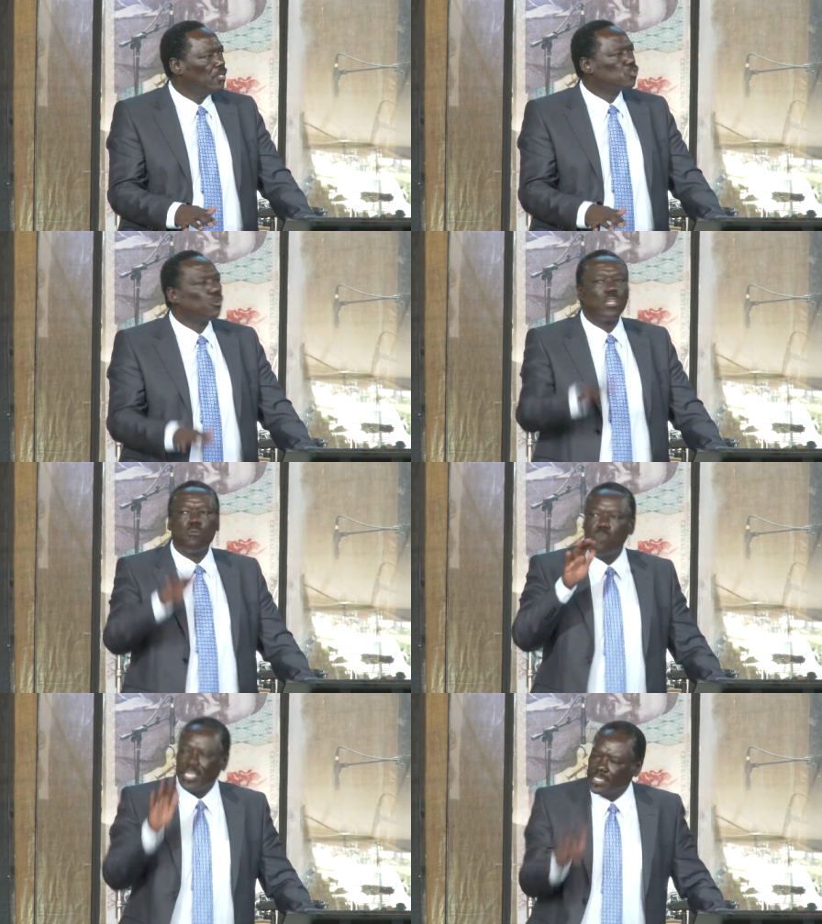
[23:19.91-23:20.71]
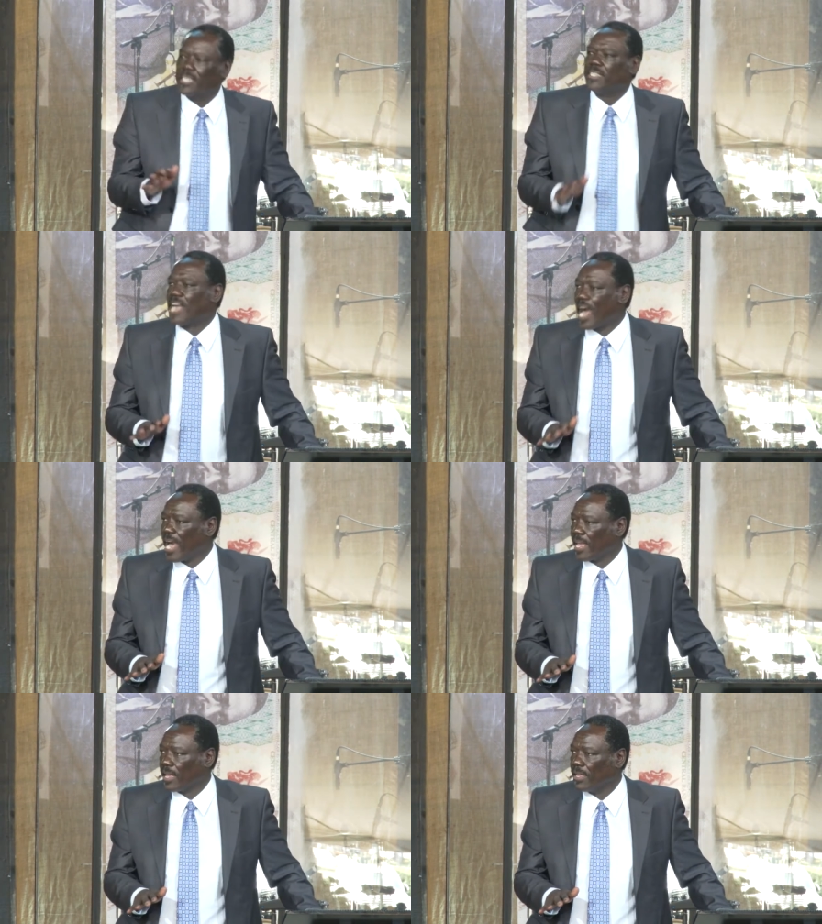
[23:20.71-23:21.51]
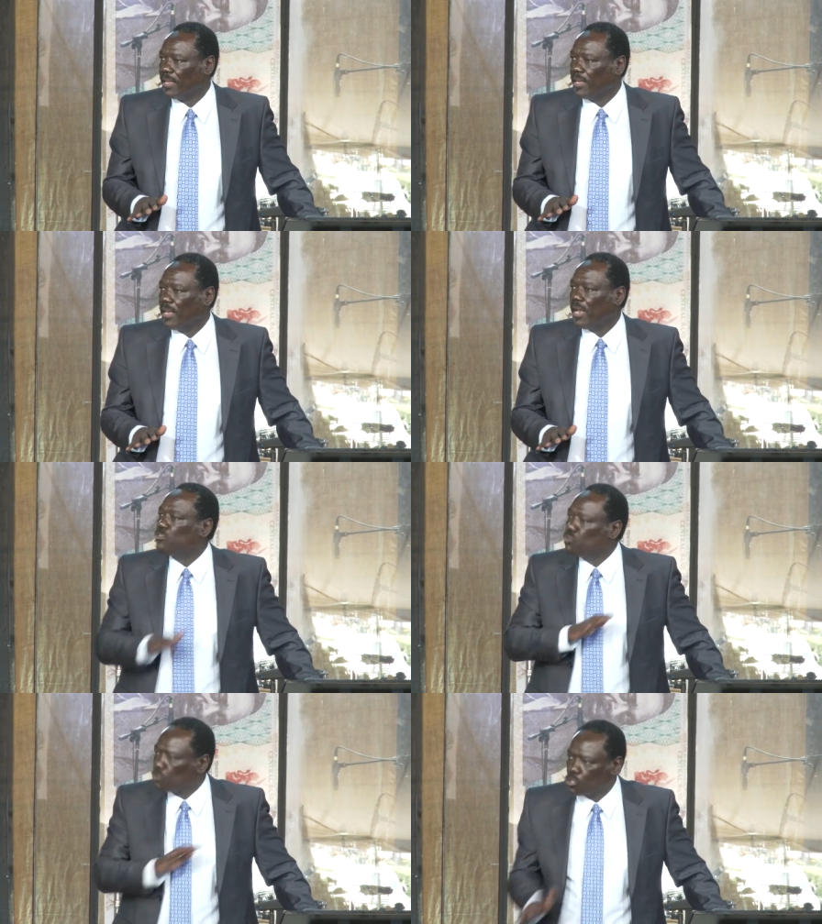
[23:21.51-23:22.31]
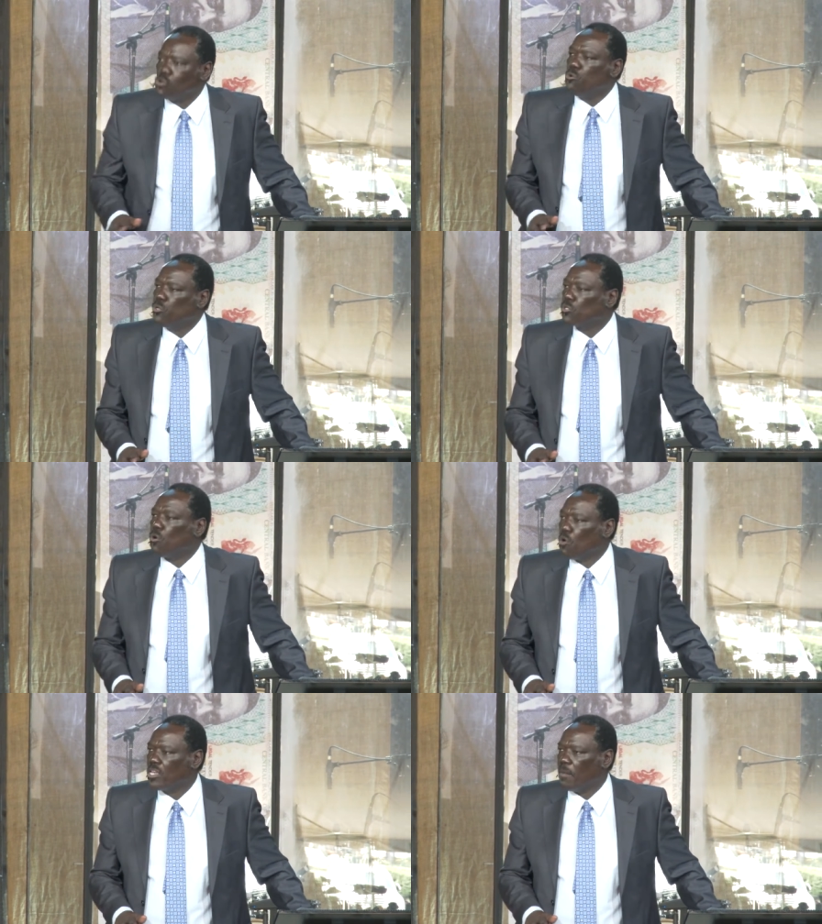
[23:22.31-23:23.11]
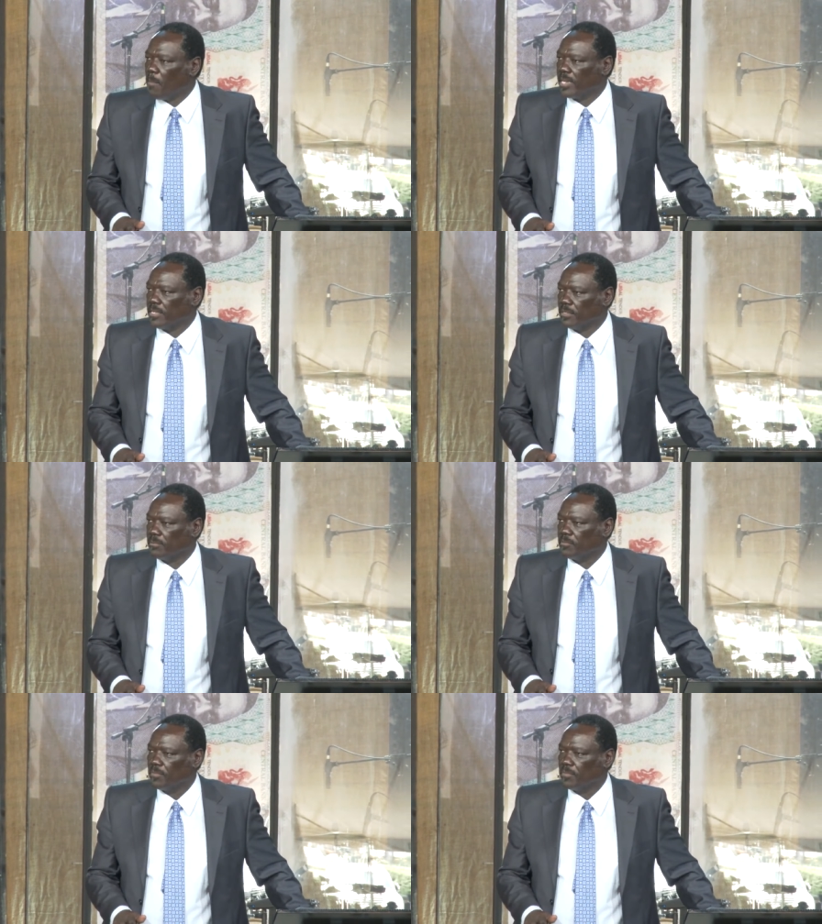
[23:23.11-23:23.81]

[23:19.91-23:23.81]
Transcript: So the risk is high, and you could lose all your money.